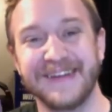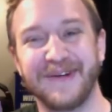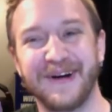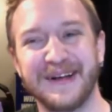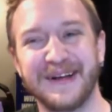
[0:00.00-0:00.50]

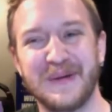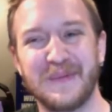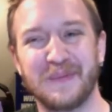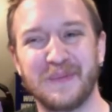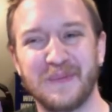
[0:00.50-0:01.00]
well,
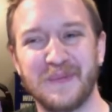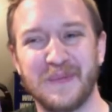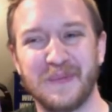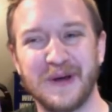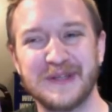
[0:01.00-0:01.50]
he,
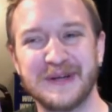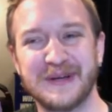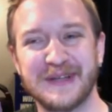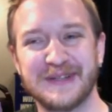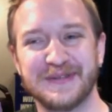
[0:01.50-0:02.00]
him and
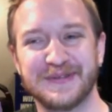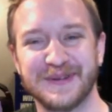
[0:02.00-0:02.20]
his like